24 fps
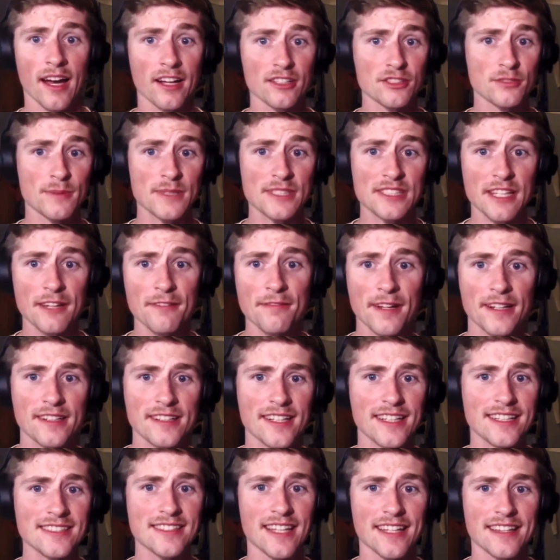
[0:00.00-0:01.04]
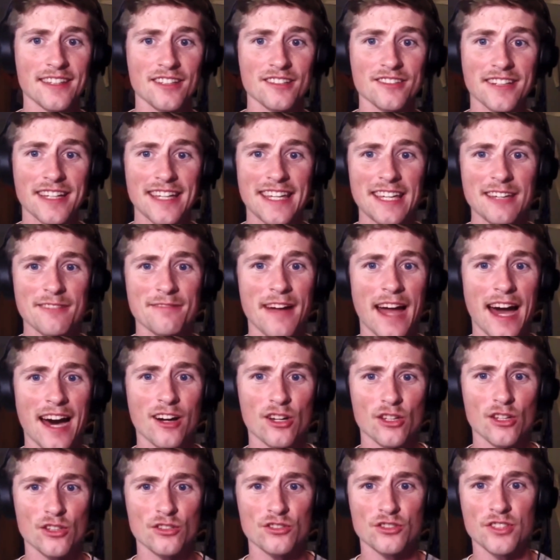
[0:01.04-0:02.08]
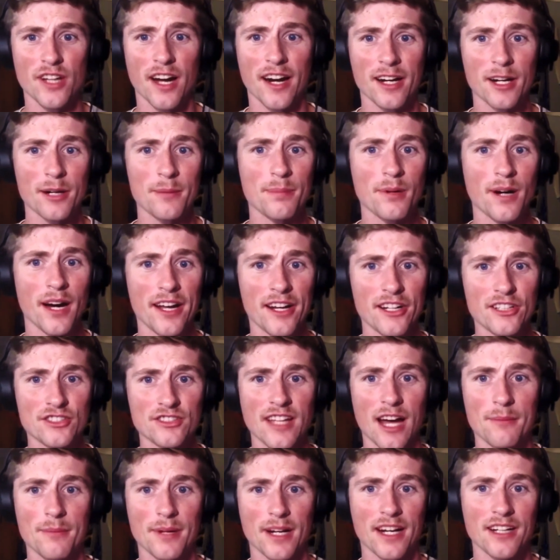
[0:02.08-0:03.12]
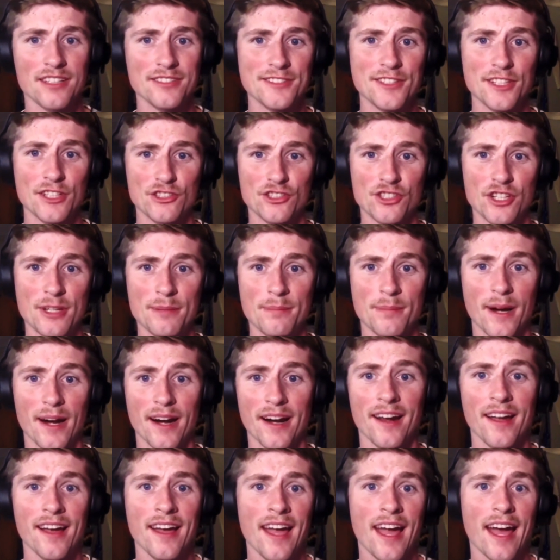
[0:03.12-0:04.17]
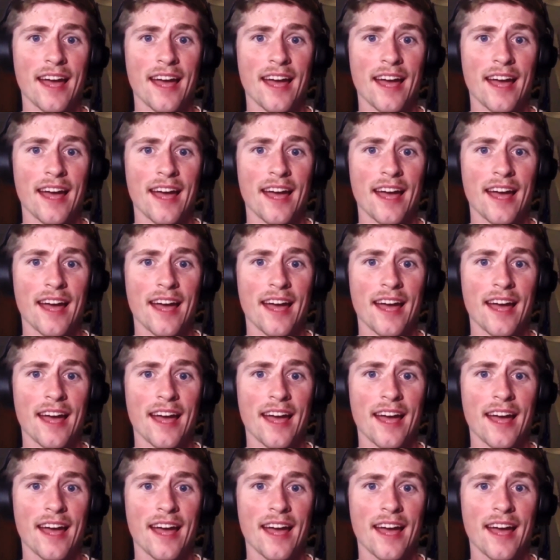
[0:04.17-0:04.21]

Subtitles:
specifically, is that the league values younger players now because they're cheaper.